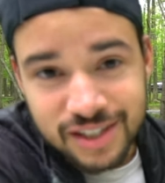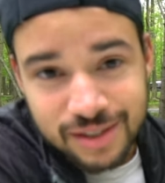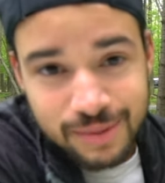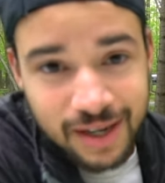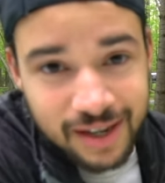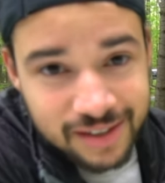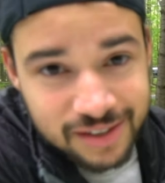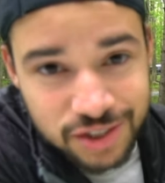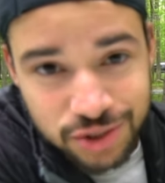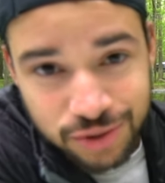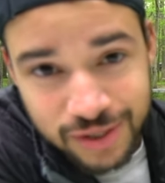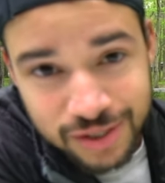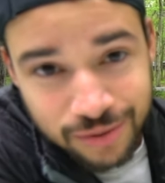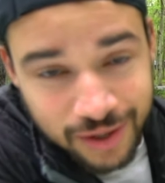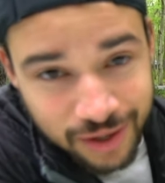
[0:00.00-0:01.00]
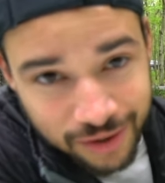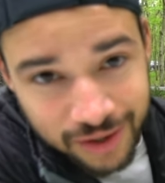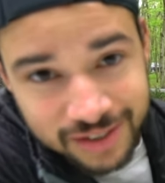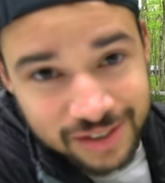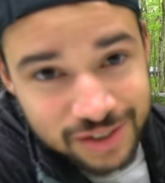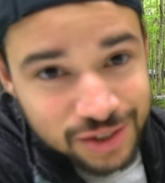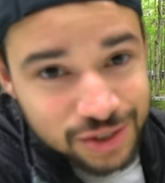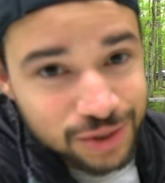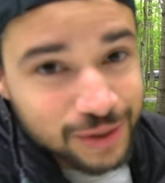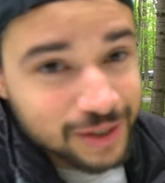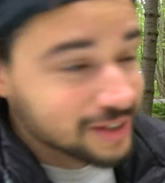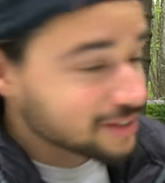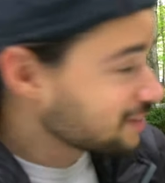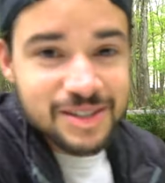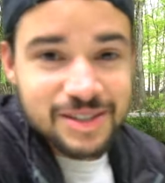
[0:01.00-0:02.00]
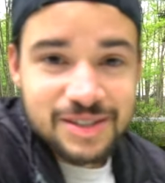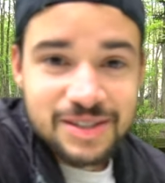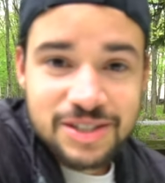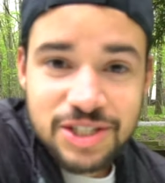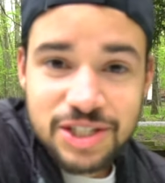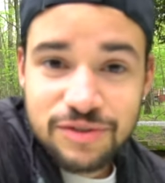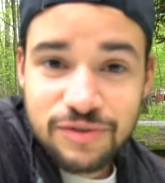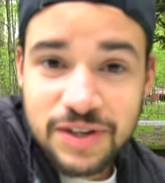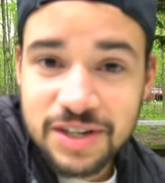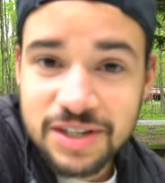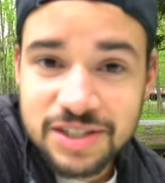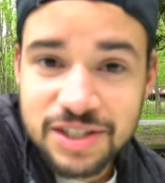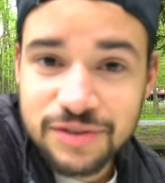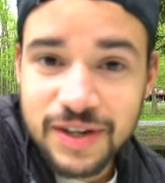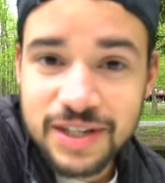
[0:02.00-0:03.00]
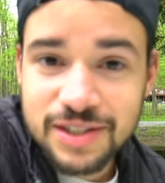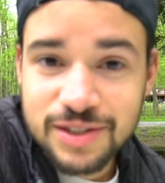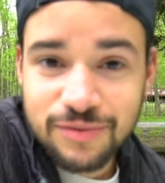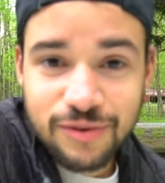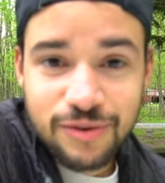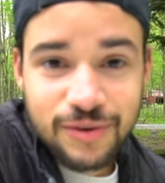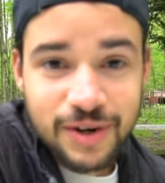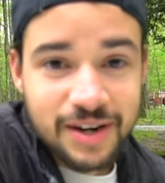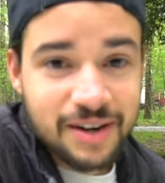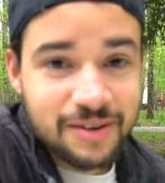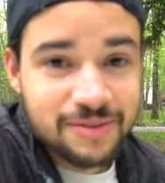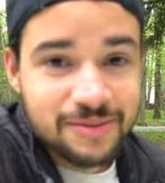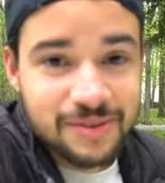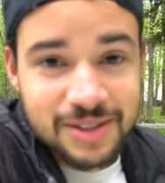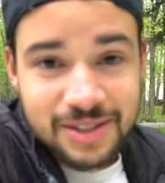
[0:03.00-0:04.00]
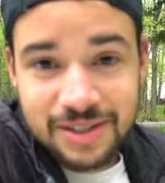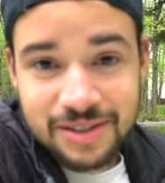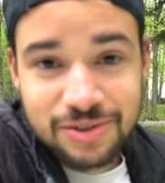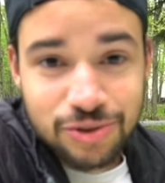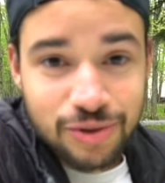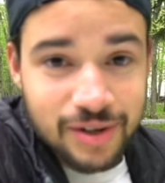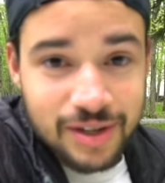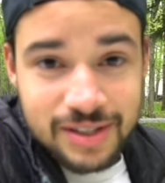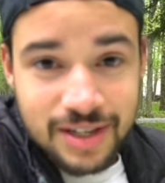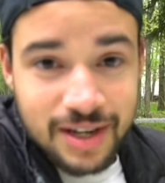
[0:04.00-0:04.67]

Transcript: just behind these trees right across the street. Just It's just feeding, it's just finding some food right now. It's enjoying its